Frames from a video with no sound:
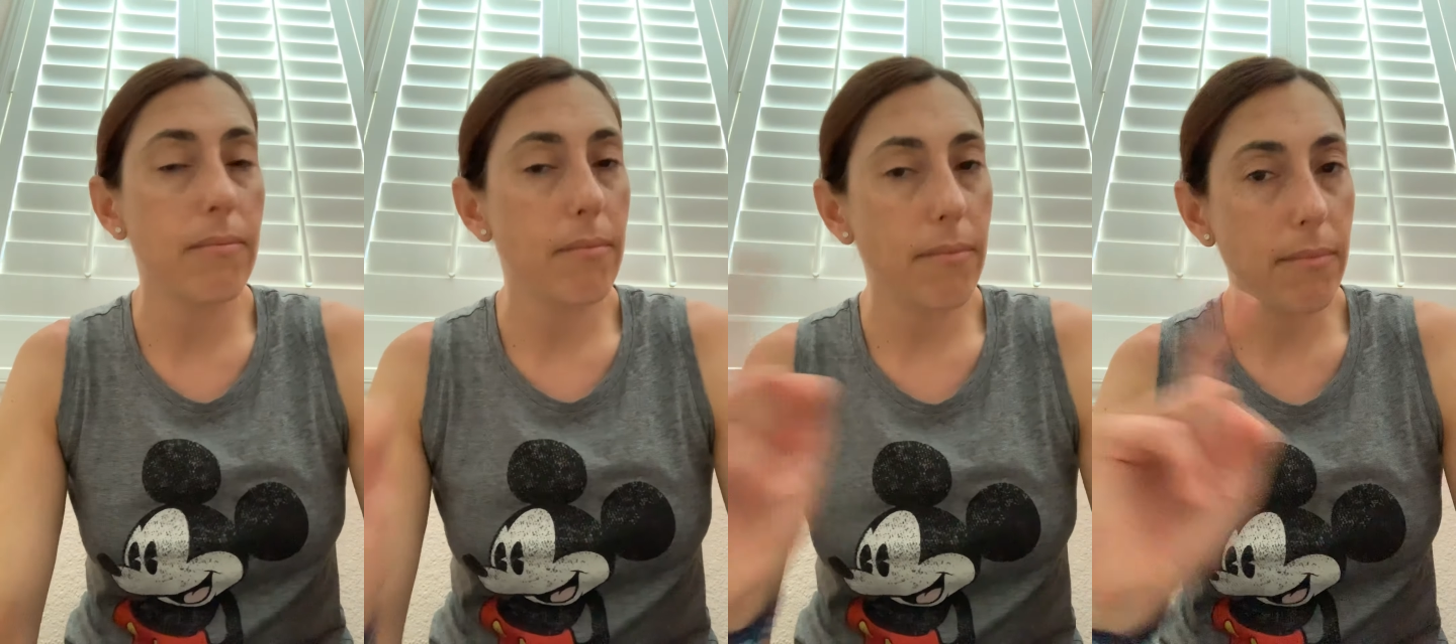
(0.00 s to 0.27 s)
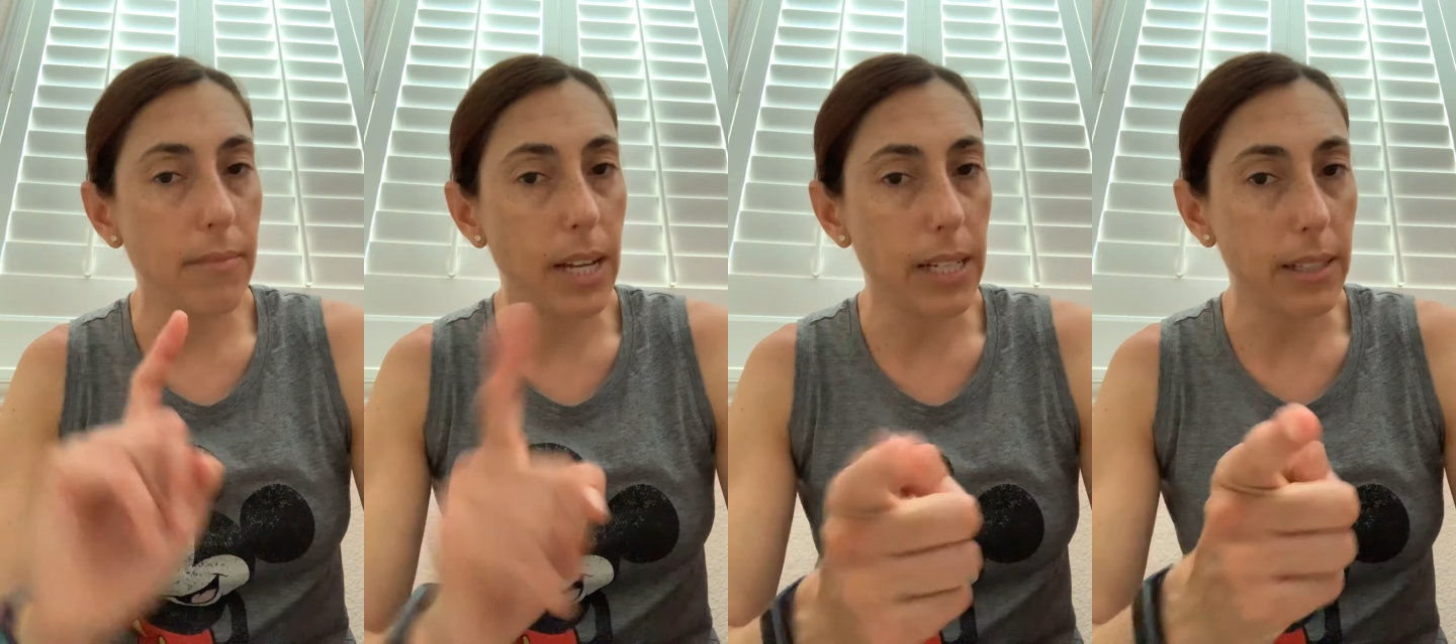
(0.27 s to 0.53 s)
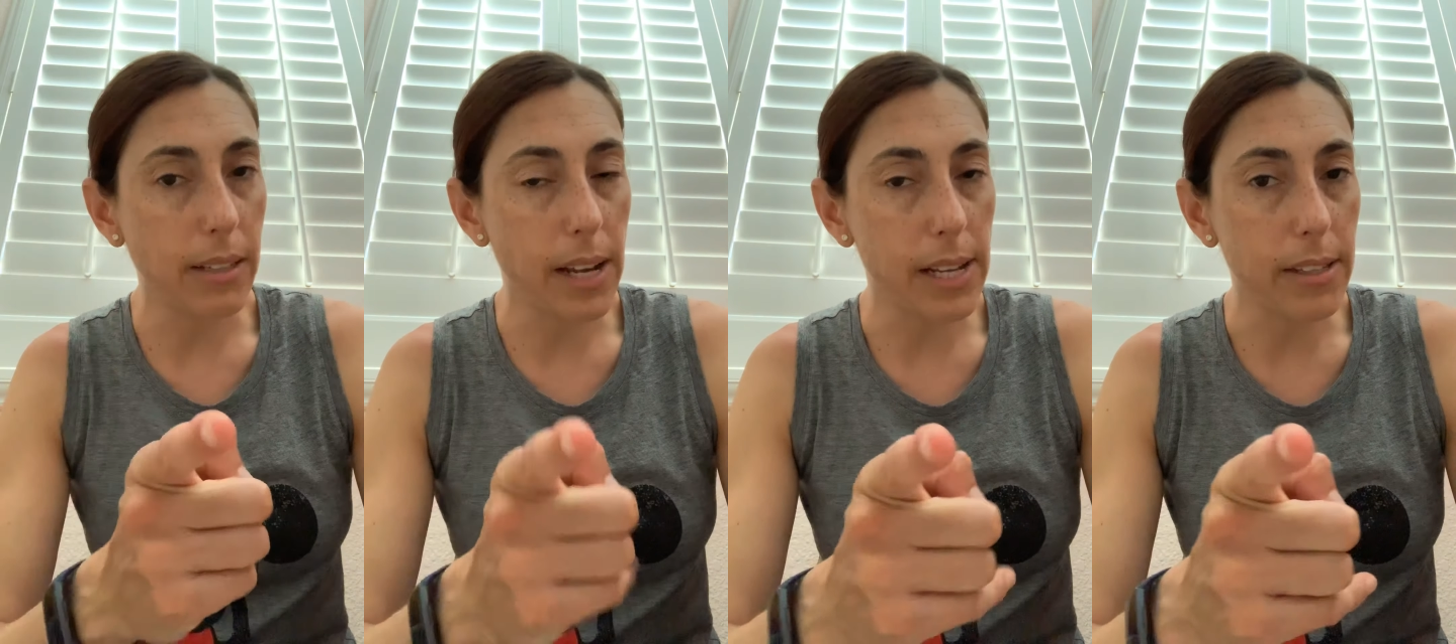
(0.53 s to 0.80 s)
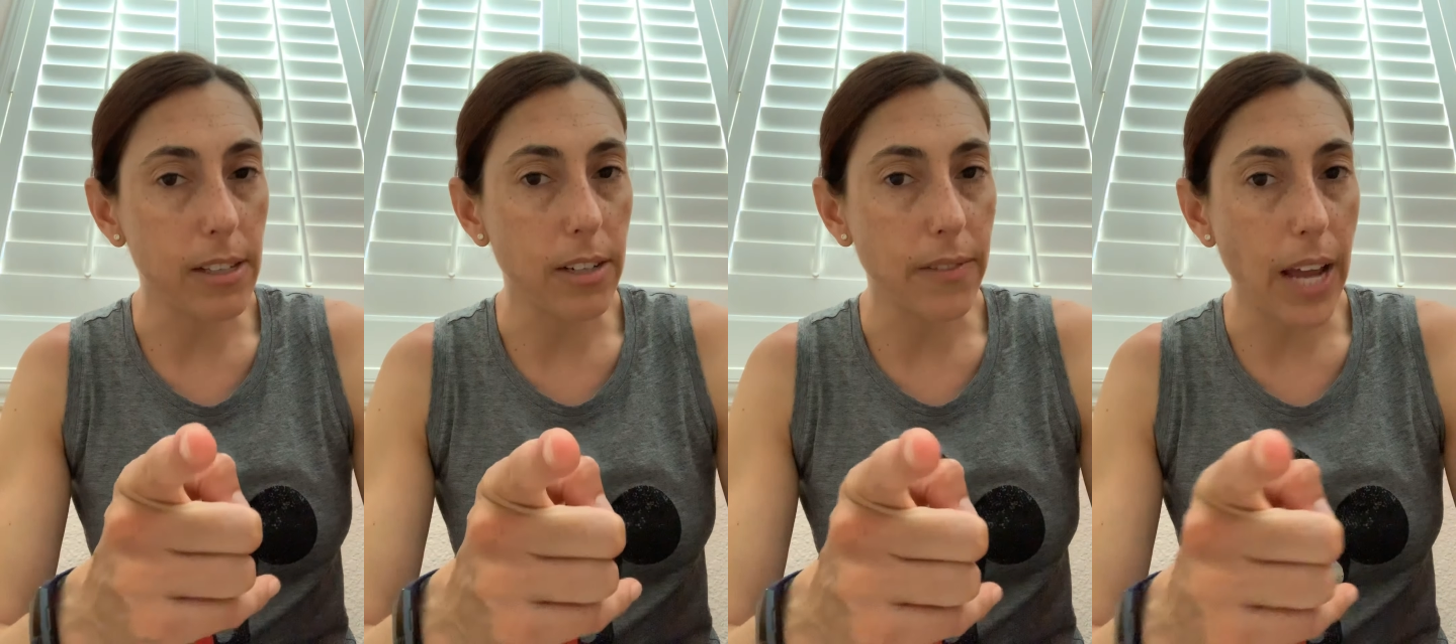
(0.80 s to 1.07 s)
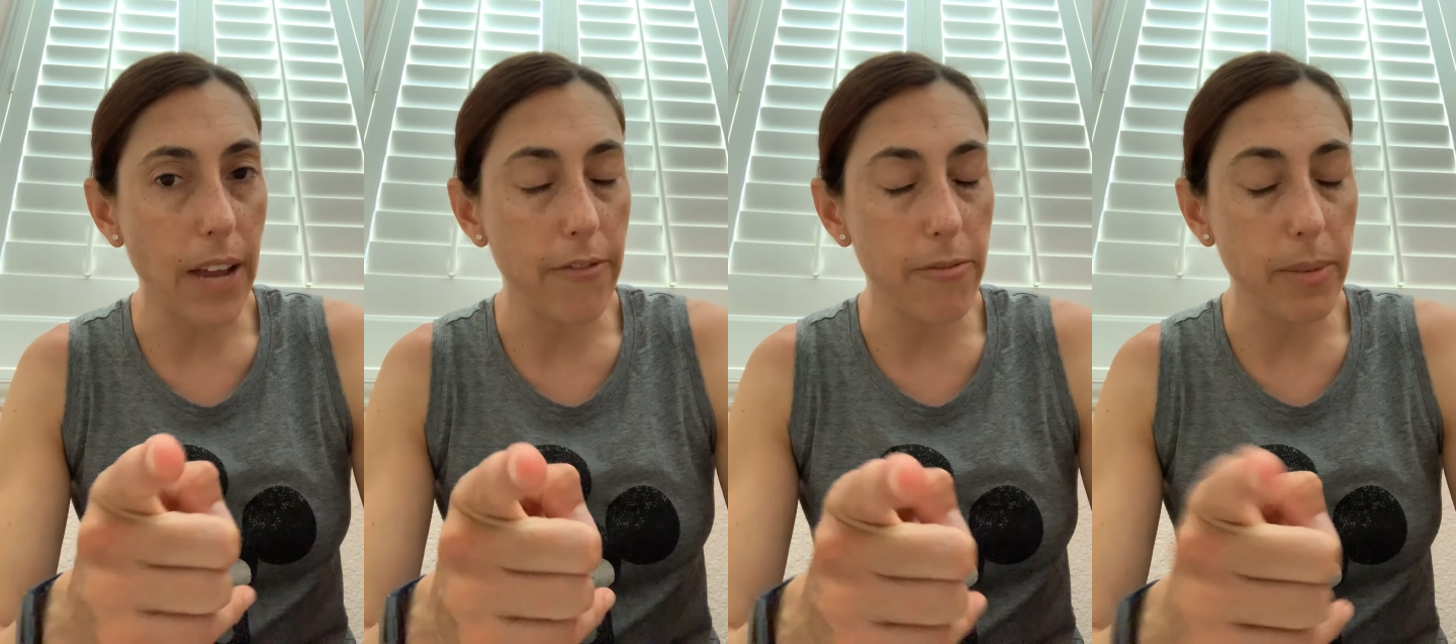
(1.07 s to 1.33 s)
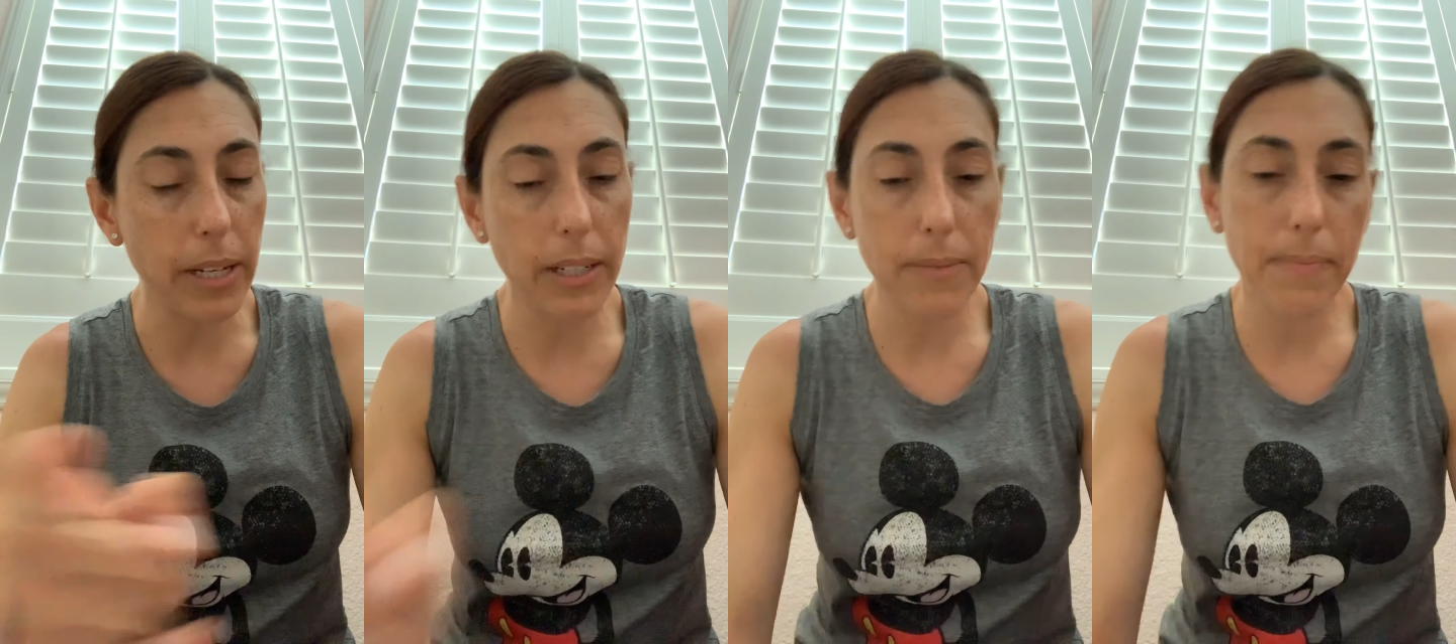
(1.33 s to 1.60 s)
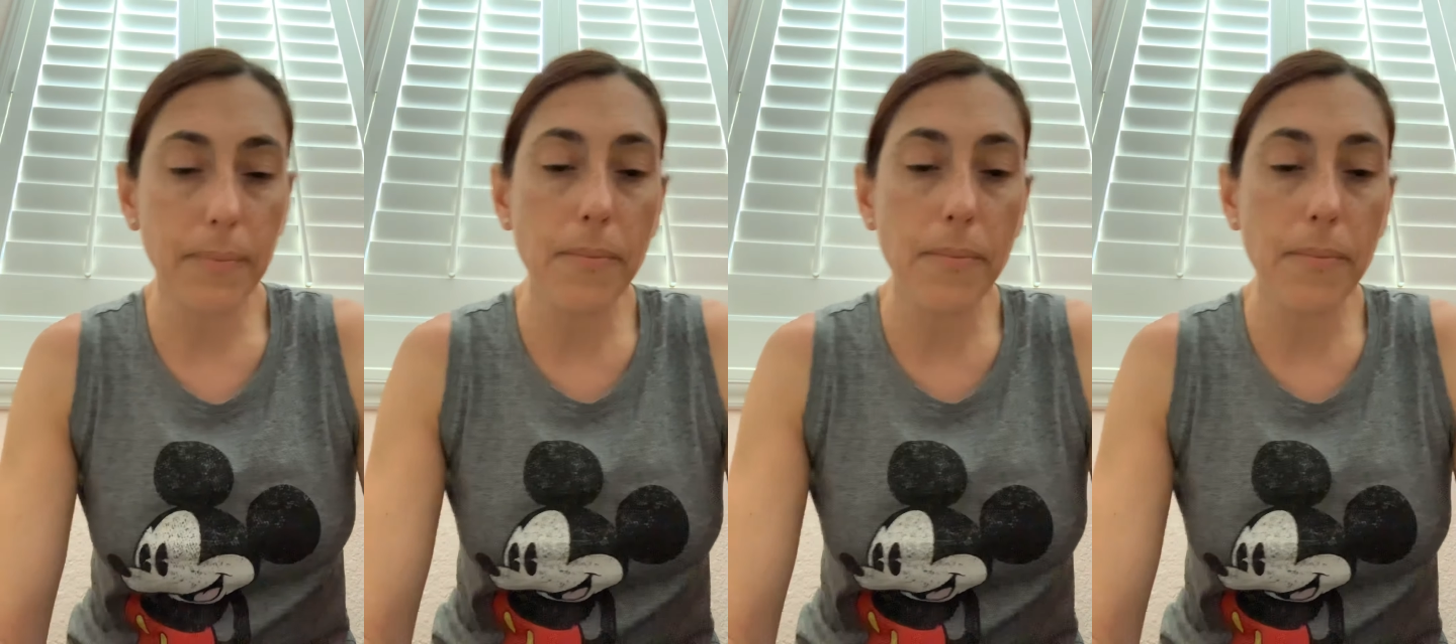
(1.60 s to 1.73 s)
That's an I Survived book.